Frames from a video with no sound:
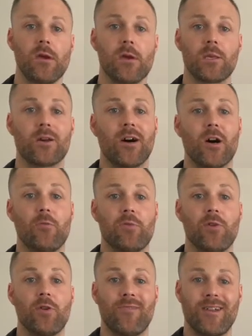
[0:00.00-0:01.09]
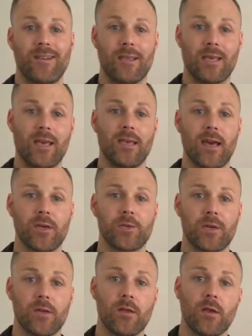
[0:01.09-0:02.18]
so I hope that you're ready to take
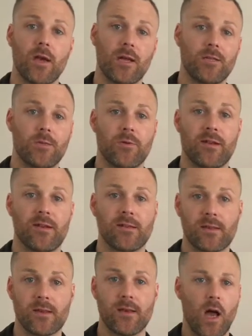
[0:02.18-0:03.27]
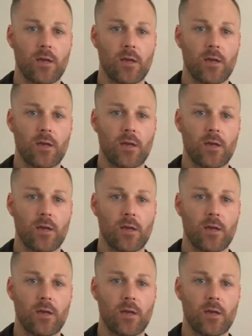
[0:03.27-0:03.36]
action and join us.